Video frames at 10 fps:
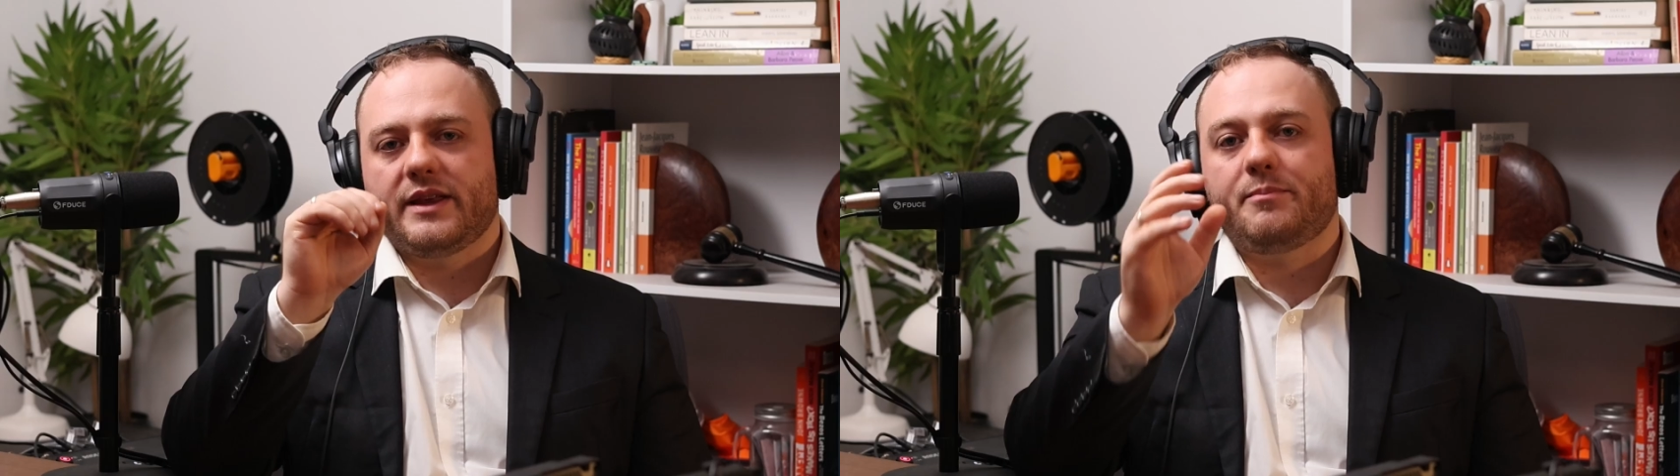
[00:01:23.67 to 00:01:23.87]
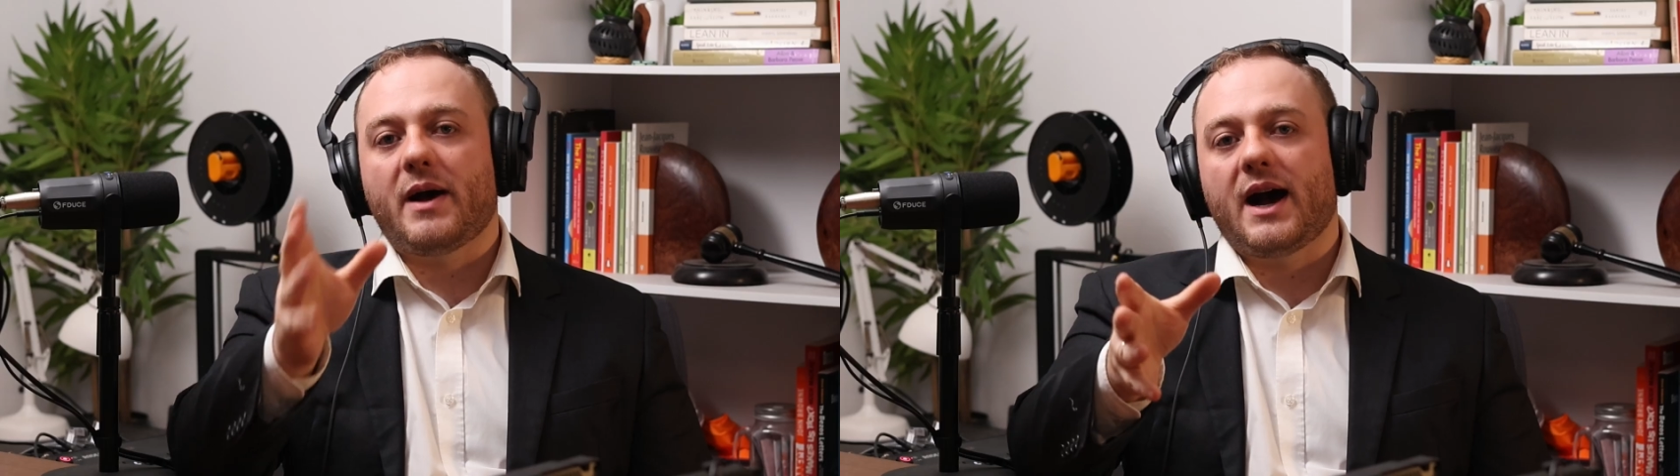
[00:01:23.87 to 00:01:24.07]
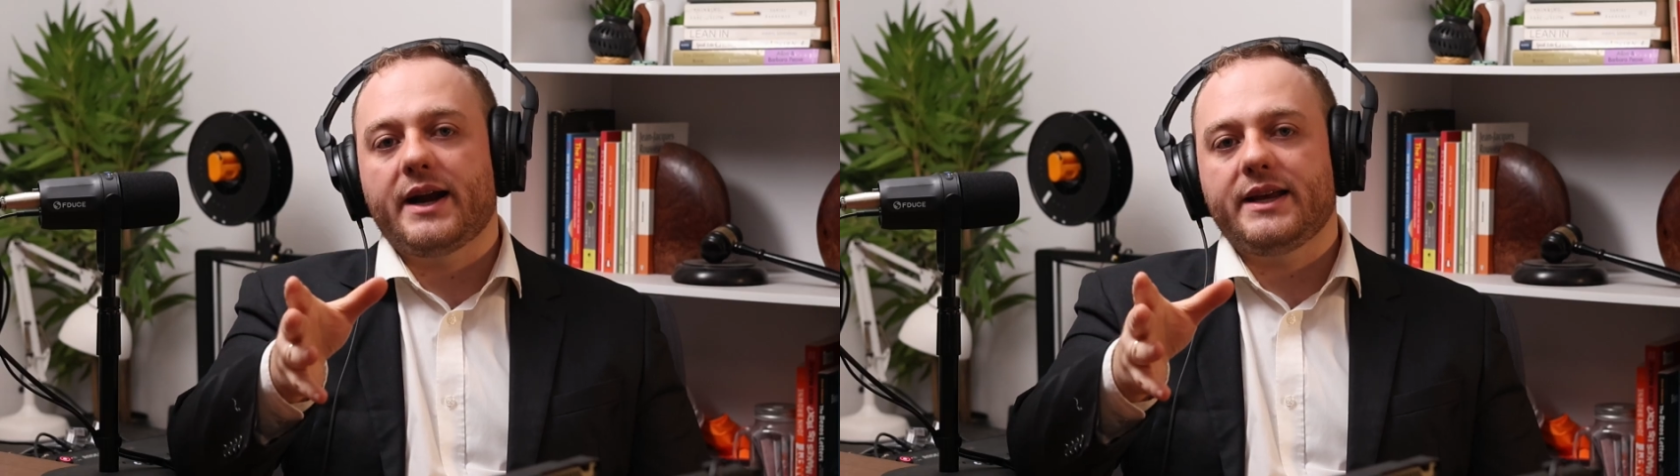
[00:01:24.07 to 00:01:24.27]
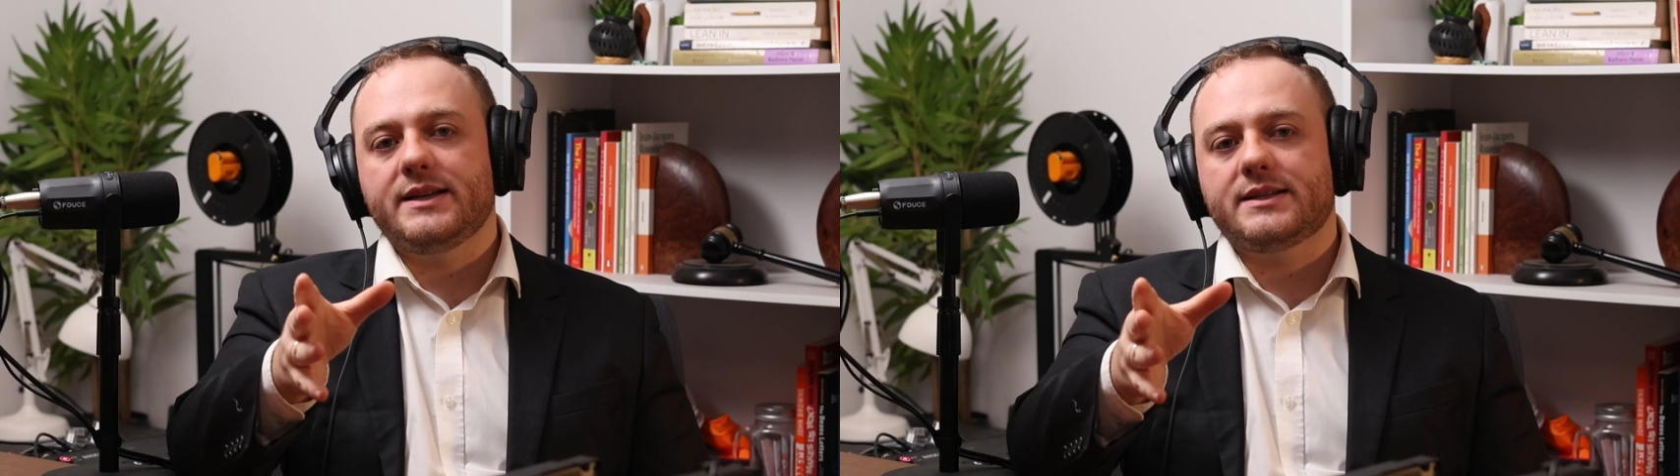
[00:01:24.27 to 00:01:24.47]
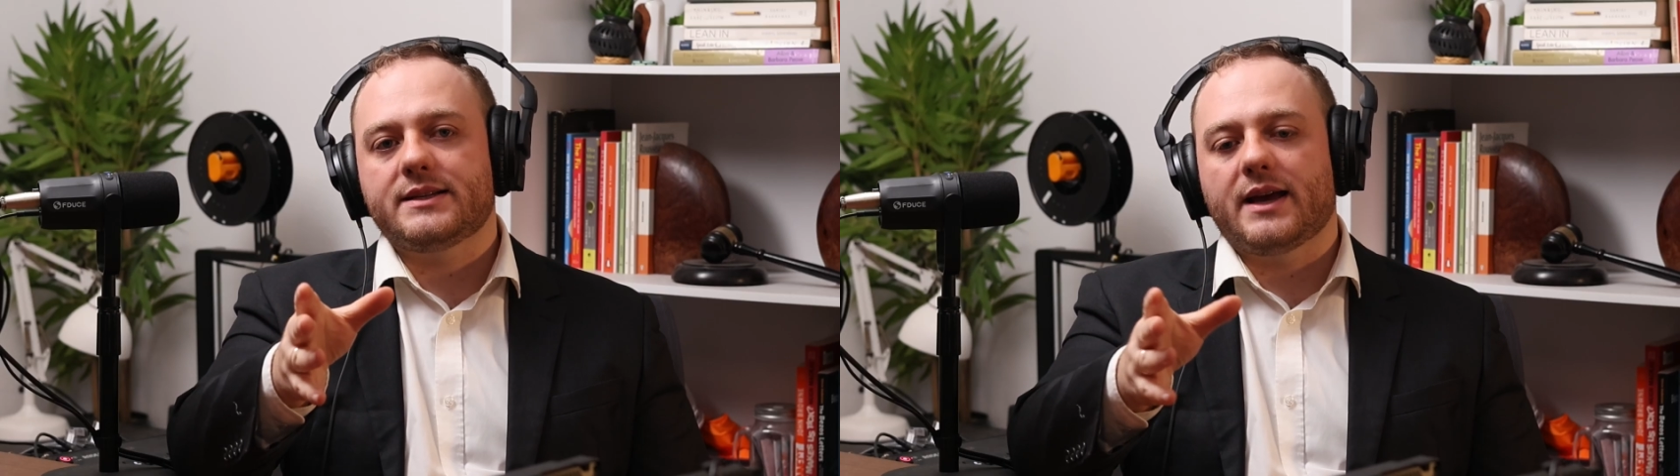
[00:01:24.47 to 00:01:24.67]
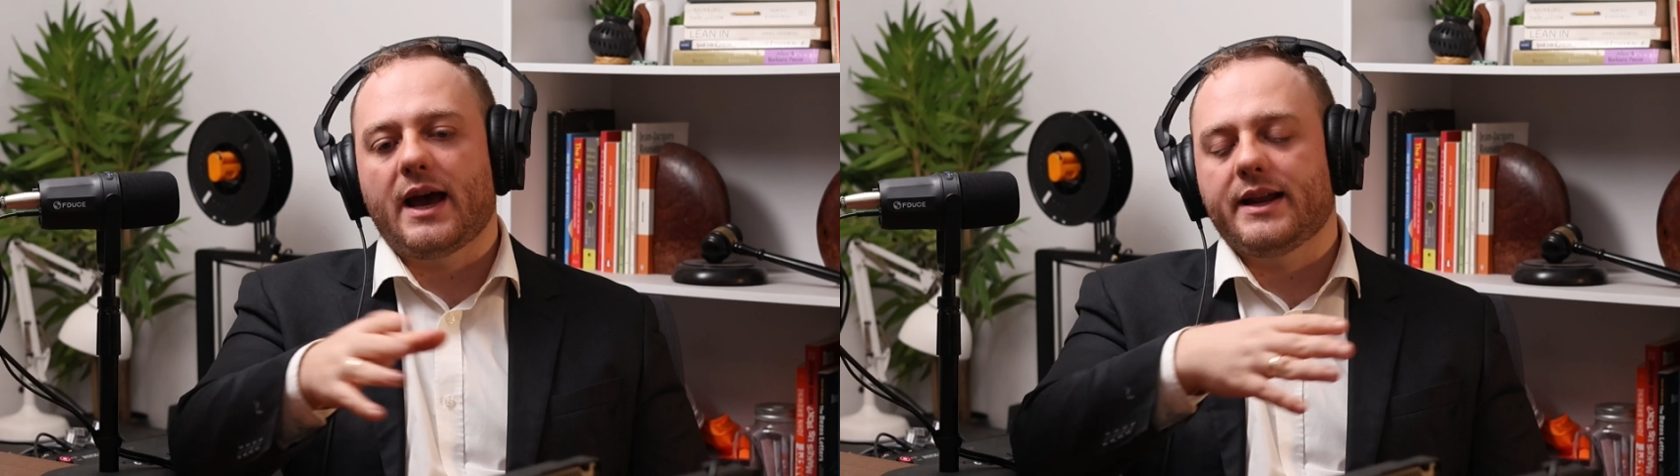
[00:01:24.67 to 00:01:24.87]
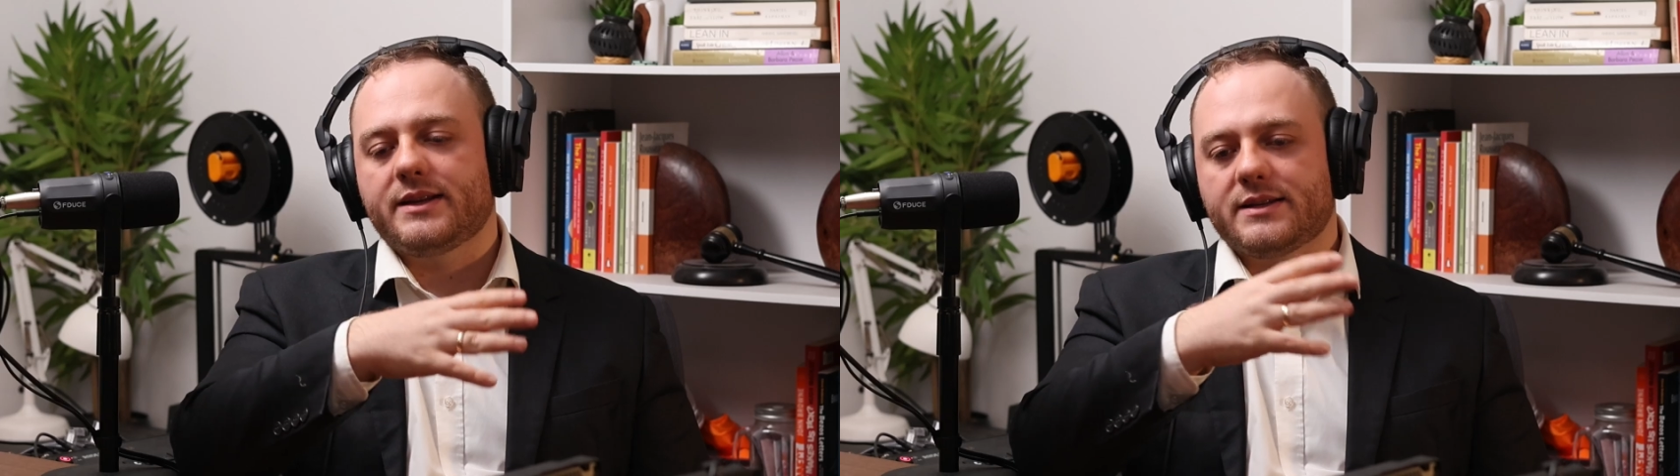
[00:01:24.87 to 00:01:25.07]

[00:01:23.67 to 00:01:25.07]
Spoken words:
The parties had